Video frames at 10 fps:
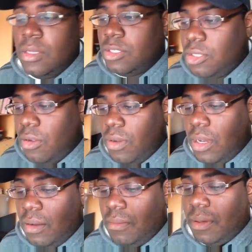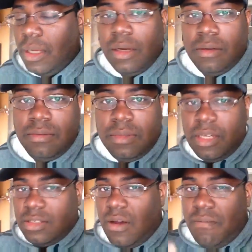So I'm going to
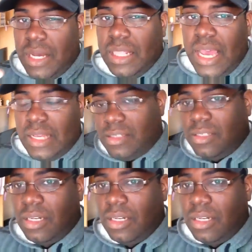dust off my glasses